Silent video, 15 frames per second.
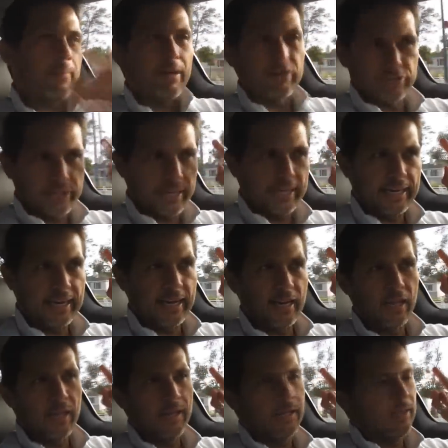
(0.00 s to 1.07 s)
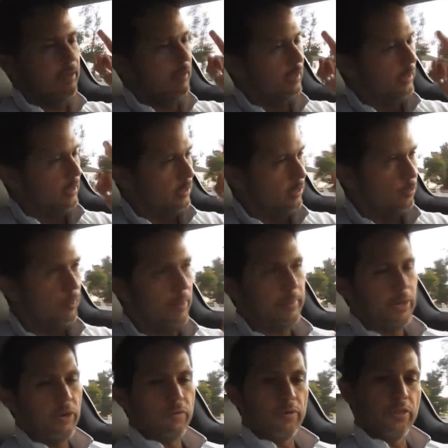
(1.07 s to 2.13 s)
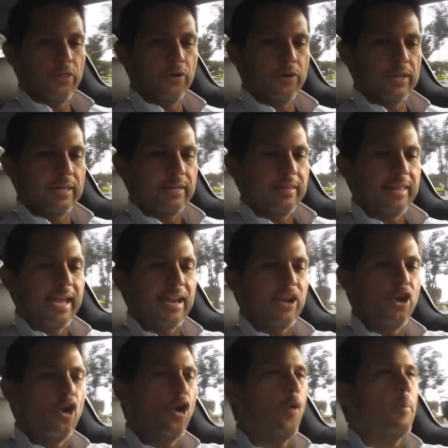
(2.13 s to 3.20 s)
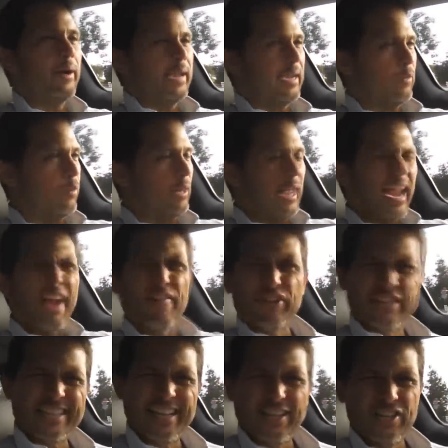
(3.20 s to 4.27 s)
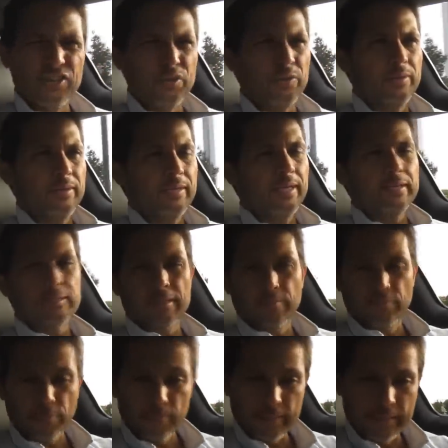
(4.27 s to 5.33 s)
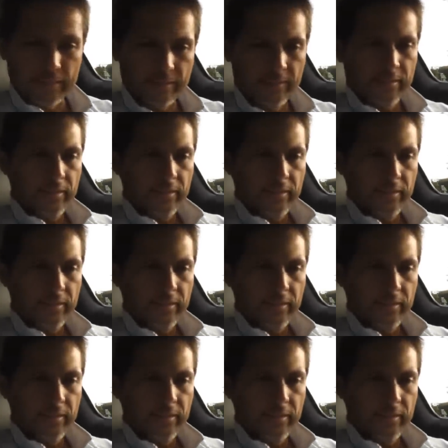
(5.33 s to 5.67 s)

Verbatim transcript: about dating women over 30 that nobody will ever tell you except for me